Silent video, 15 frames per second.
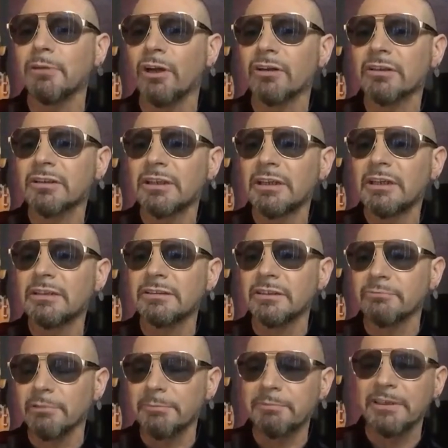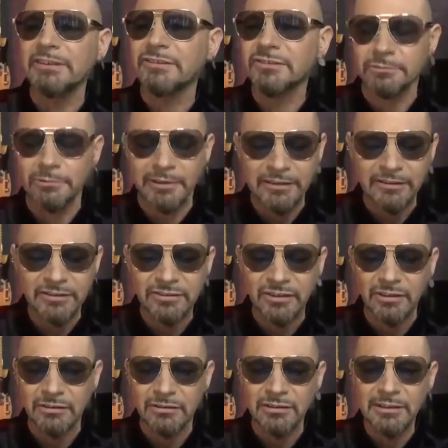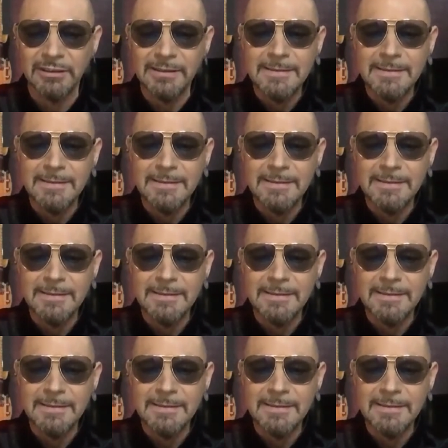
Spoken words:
block that repeats throughout the song.